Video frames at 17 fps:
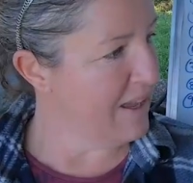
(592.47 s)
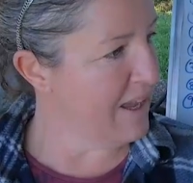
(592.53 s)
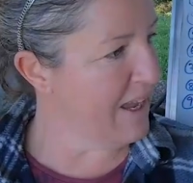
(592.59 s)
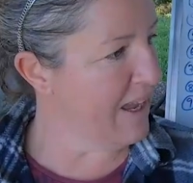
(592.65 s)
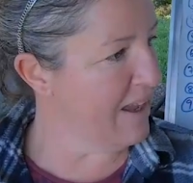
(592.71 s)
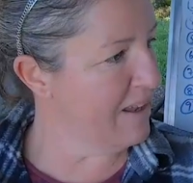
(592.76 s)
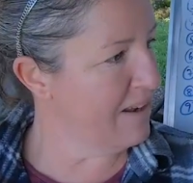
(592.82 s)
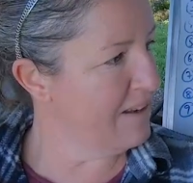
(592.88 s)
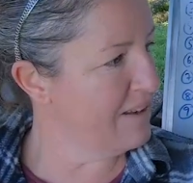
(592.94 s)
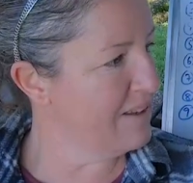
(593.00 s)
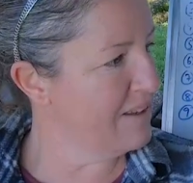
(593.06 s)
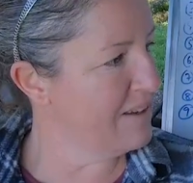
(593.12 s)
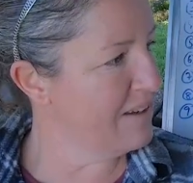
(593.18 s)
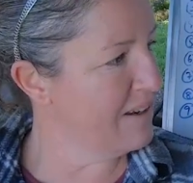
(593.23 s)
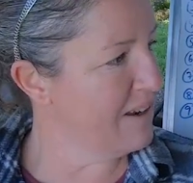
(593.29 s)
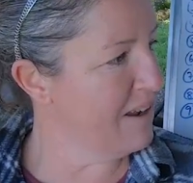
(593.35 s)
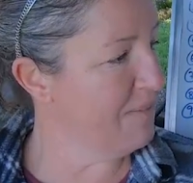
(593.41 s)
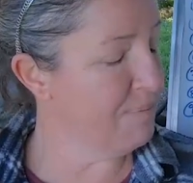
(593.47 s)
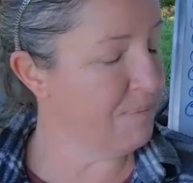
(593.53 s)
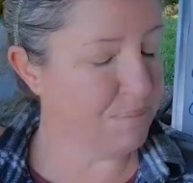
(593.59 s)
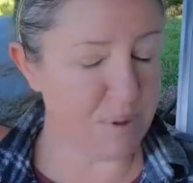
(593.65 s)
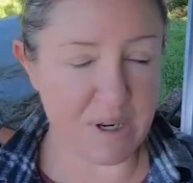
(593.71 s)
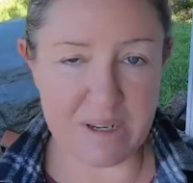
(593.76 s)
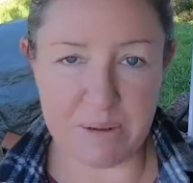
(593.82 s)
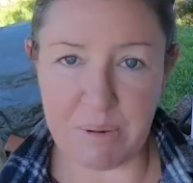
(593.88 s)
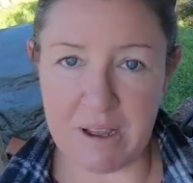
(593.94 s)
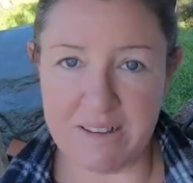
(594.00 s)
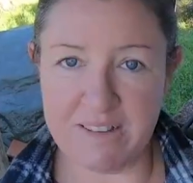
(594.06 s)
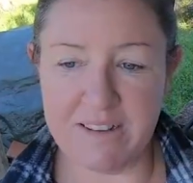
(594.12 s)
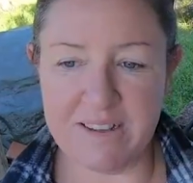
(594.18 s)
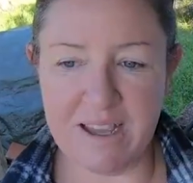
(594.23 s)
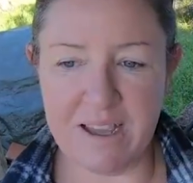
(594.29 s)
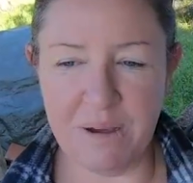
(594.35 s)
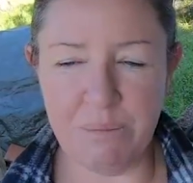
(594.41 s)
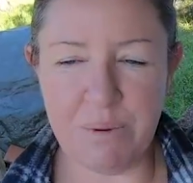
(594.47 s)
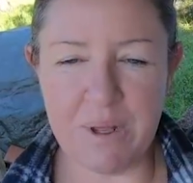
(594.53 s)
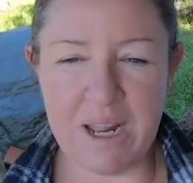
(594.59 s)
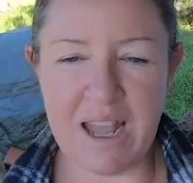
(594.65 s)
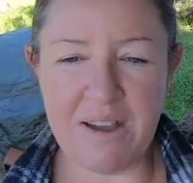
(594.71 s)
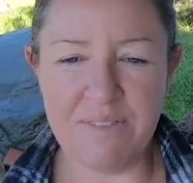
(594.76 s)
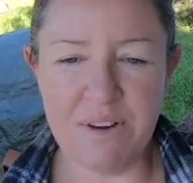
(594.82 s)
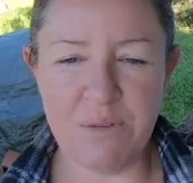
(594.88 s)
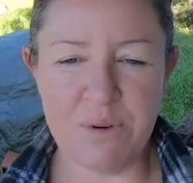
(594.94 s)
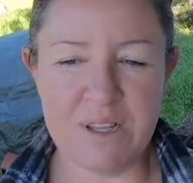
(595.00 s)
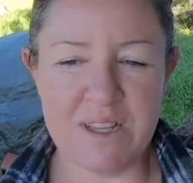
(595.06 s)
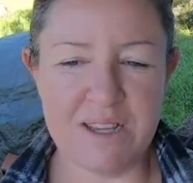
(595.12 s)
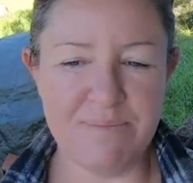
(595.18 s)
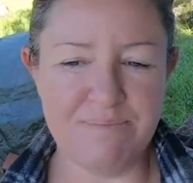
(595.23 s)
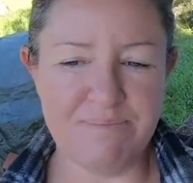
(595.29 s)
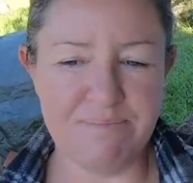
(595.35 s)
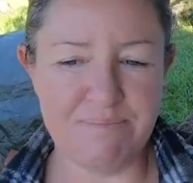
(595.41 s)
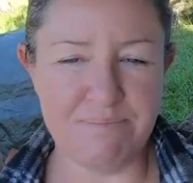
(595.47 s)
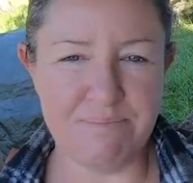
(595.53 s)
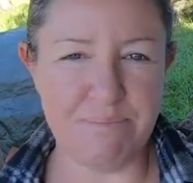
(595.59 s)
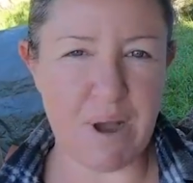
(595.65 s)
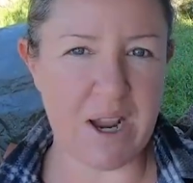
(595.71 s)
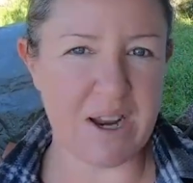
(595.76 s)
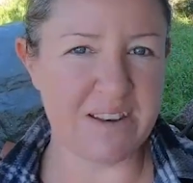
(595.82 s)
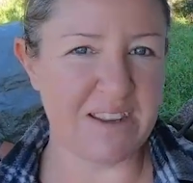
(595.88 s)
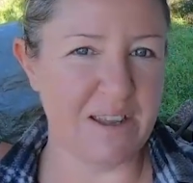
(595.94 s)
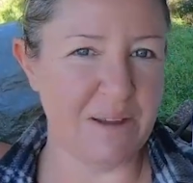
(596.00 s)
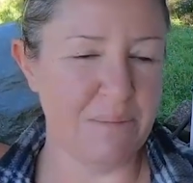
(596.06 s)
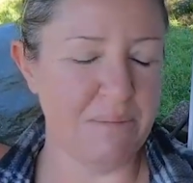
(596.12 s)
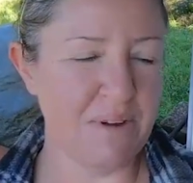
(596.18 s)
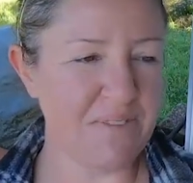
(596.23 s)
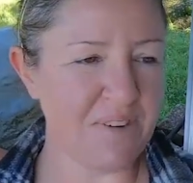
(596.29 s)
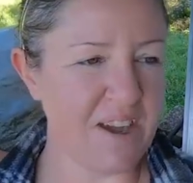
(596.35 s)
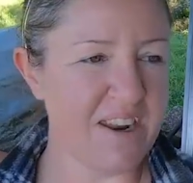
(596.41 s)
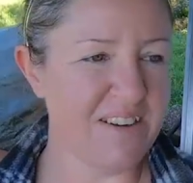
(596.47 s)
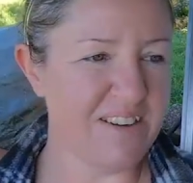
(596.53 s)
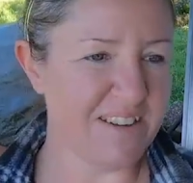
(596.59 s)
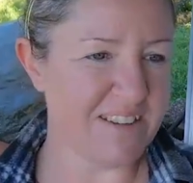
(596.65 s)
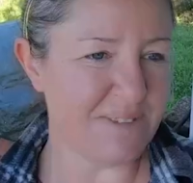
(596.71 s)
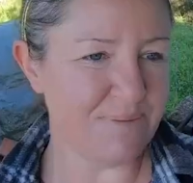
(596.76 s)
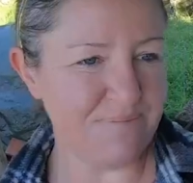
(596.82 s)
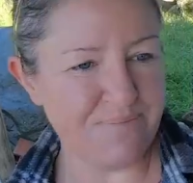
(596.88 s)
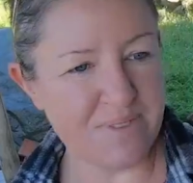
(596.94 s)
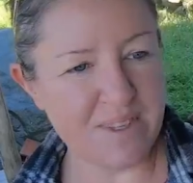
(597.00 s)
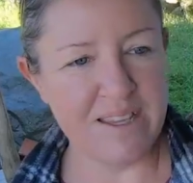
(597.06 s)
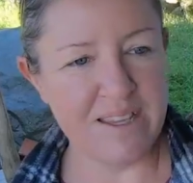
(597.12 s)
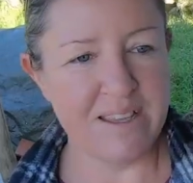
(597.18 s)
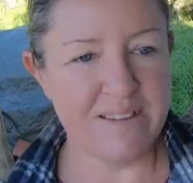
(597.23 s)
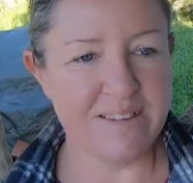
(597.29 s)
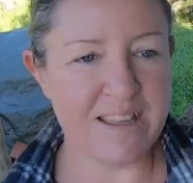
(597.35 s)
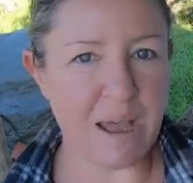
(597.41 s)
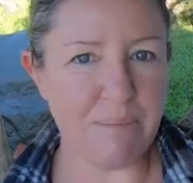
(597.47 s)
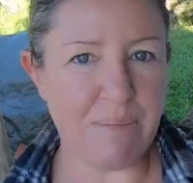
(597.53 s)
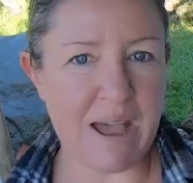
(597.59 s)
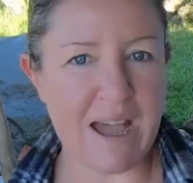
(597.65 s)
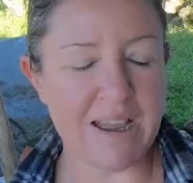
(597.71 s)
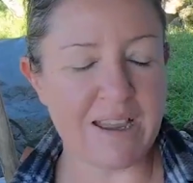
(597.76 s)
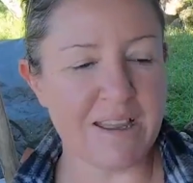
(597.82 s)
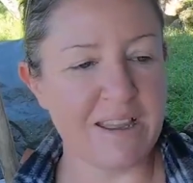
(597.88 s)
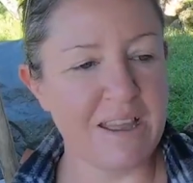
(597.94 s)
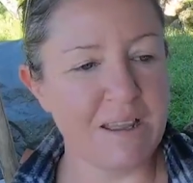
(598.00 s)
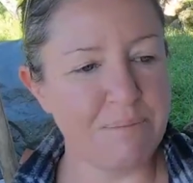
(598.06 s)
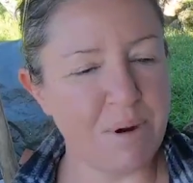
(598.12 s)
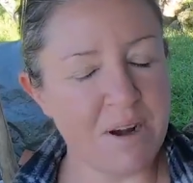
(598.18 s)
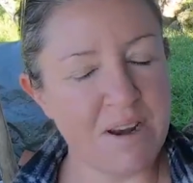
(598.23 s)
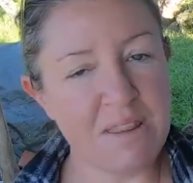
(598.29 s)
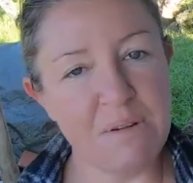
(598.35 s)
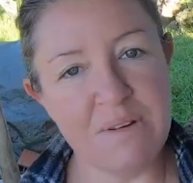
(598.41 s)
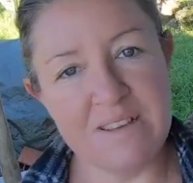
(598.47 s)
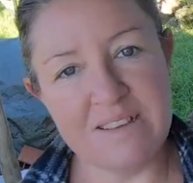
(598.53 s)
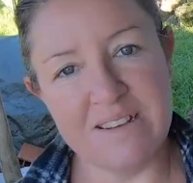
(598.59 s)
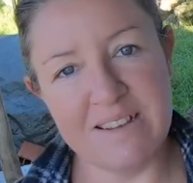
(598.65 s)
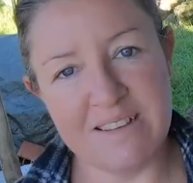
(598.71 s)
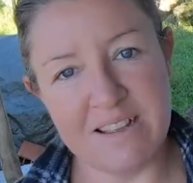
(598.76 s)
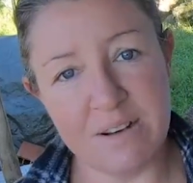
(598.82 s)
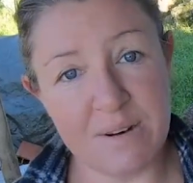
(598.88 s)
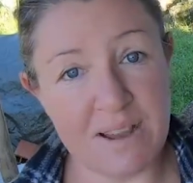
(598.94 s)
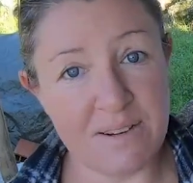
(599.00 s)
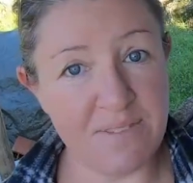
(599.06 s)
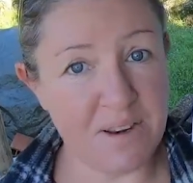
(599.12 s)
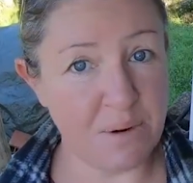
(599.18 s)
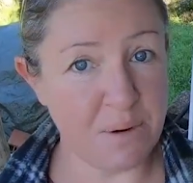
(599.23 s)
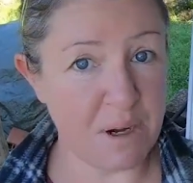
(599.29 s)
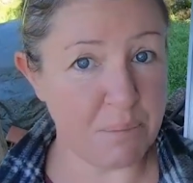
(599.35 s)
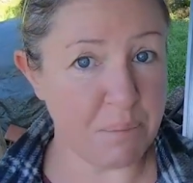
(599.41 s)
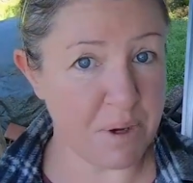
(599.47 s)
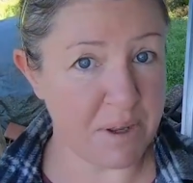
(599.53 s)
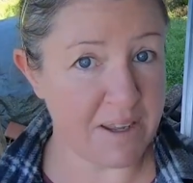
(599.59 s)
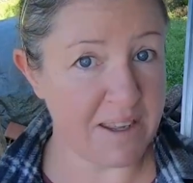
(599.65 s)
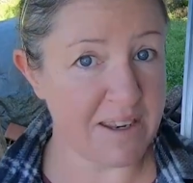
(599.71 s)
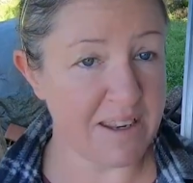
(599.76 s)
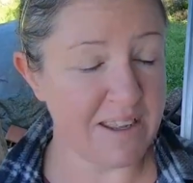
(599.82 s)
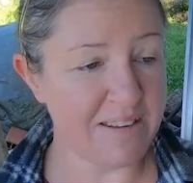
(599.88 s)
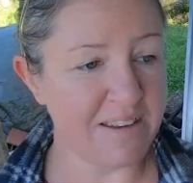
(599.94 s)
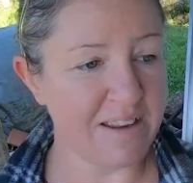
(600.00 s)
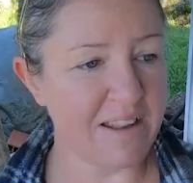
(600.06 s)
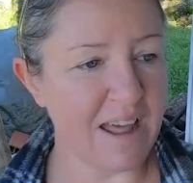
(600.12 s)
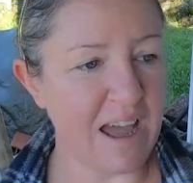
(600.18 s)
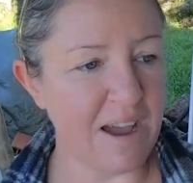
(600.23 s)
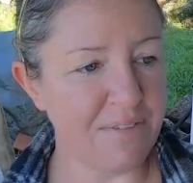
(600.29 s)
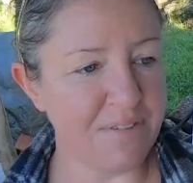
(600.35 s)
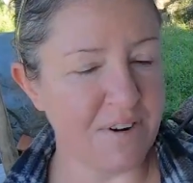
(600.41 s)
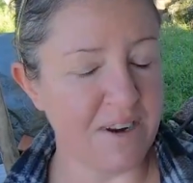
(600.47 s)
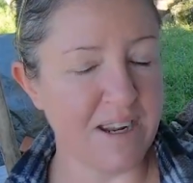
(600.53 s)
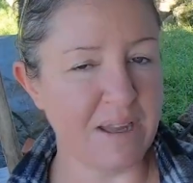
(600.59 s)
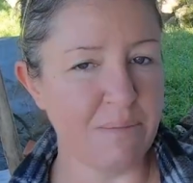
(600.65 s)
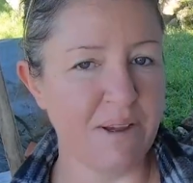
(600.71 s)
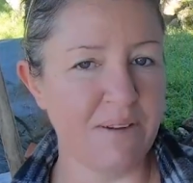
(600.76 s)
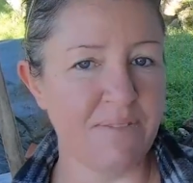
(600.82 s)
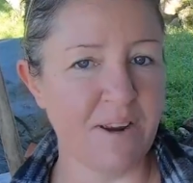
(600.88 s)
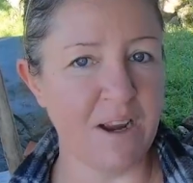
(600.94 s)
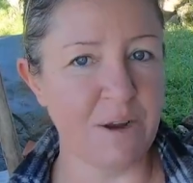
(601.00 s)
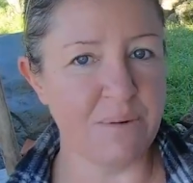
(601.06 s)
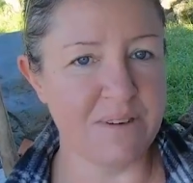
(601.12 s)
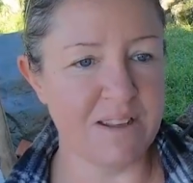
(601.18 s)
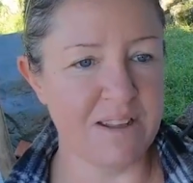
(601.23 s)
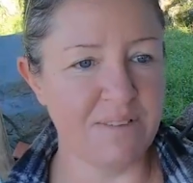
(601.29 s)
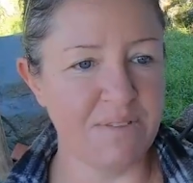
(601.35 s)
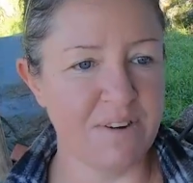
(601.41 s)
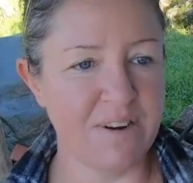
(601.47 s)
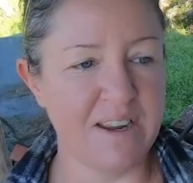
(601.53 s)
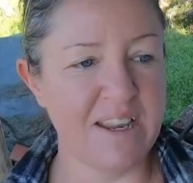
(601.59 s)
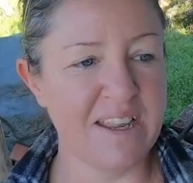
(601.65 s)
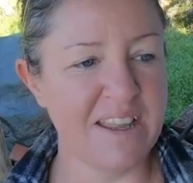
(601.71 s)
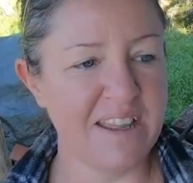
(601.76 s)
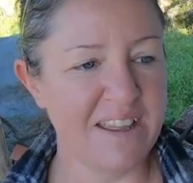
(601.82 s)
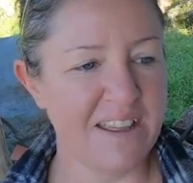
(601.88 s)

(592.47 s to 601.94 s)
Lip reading: And I've put a deposit down, but I haven't really bugged him. I've kind of just sat back, and part of the reason is I don't have anywhere to put it until after I get my firewood delivery.